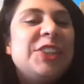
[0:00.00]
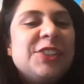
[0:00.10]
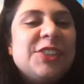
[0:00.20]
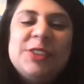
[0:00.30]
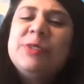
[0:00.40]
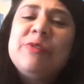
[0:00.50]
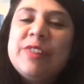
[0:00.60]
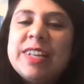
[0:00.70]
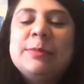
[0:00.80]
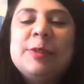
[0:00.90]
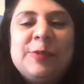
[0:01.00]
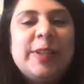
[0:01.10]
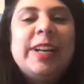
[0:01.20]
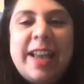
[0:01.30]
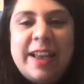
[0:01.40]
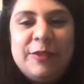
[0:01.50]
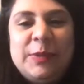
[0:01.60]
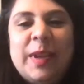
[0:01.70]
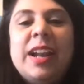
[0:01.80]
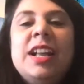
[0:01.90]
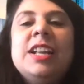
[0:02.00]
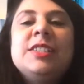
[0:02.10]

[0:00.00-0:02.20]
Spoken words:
YouTube, Facebook. We are everywhere.